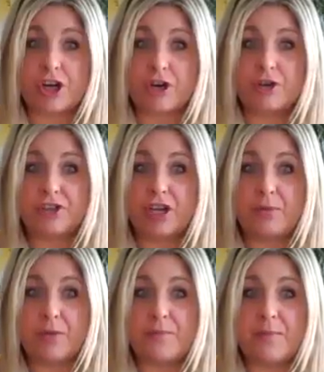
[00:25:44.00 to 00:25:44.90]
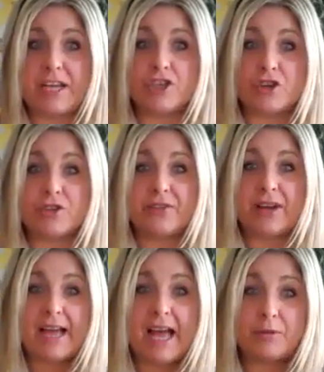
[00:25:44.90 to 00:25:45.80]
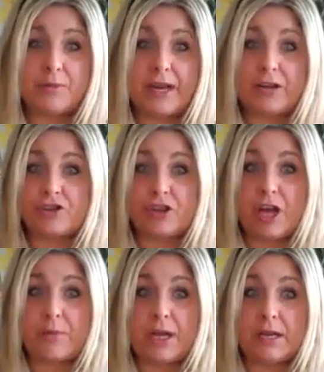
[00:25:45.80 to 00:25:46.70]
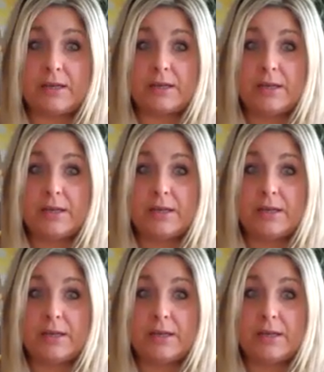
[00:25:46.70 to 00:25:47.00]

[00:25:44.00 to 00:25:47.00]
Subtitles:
year is going to be major divine complement energy coming in.